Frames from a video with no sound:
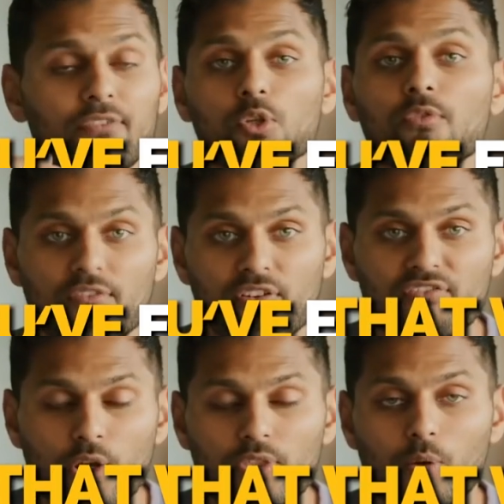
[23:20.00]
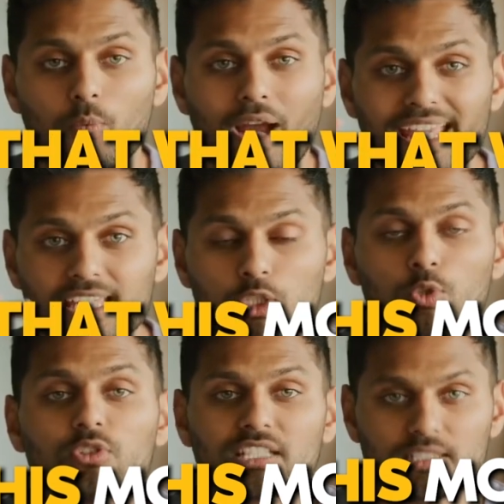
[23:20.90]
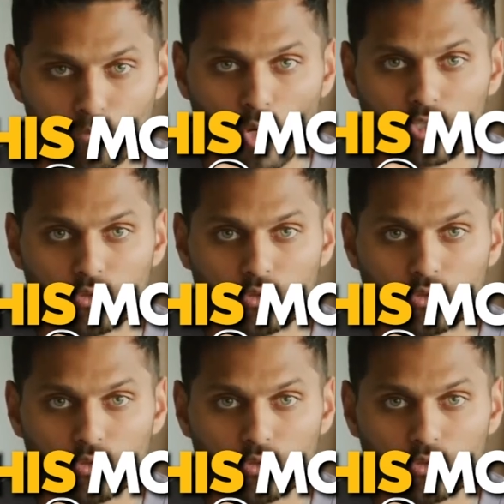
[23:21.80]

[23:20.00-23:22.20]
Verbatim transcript: If you've ever felt that way, use this model.